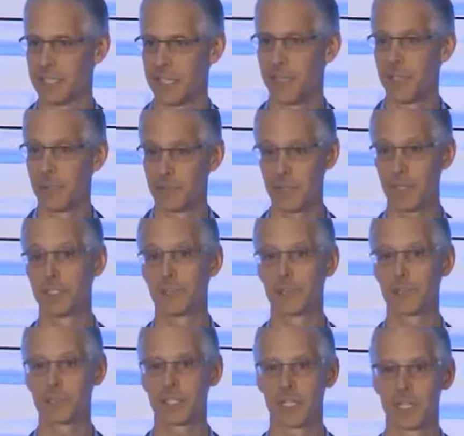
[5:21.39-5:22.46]
it was very
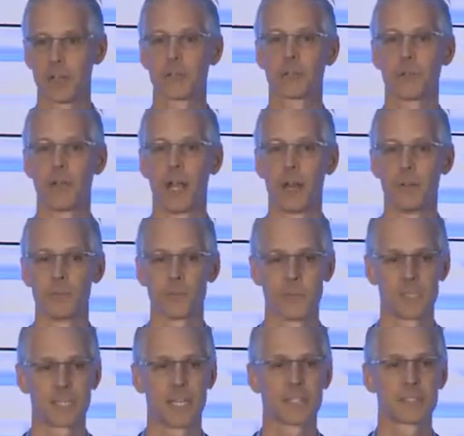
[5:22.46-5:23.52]
difficult to get off the ground or
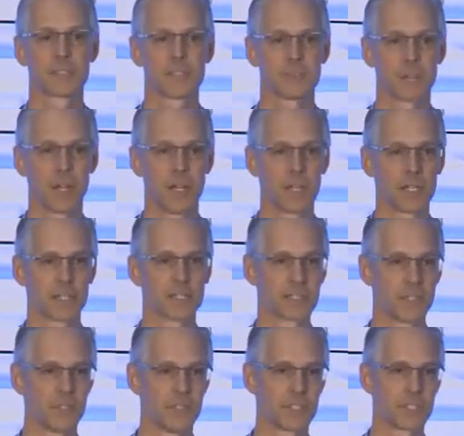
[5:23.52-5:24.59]
test their product
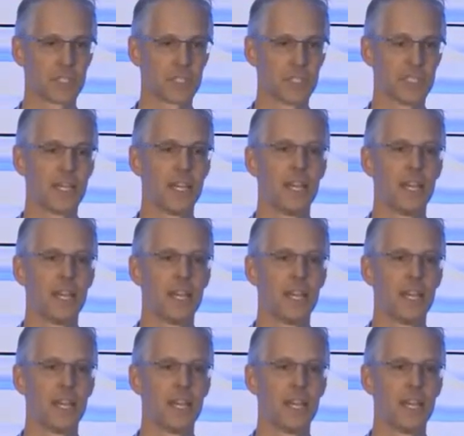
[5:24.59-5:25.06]
sufficiently.